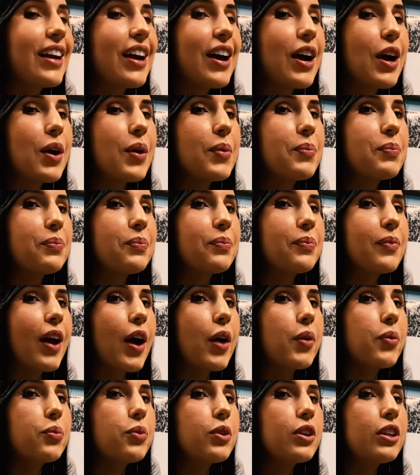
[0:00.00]

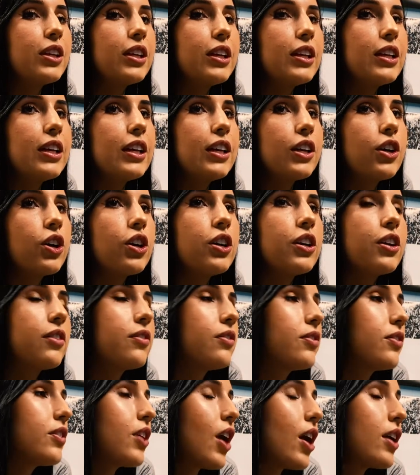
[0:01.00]
I really couldn't
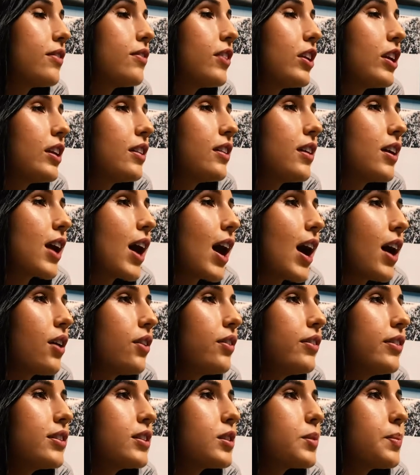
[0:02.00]
have thought of anything
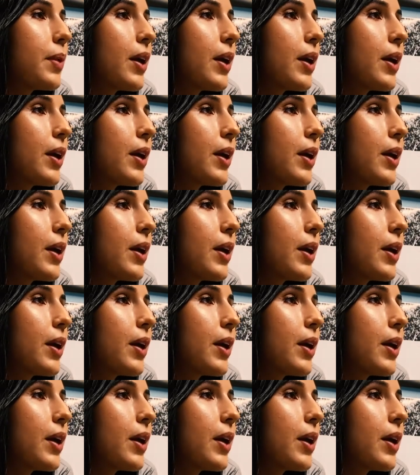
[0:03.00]
else,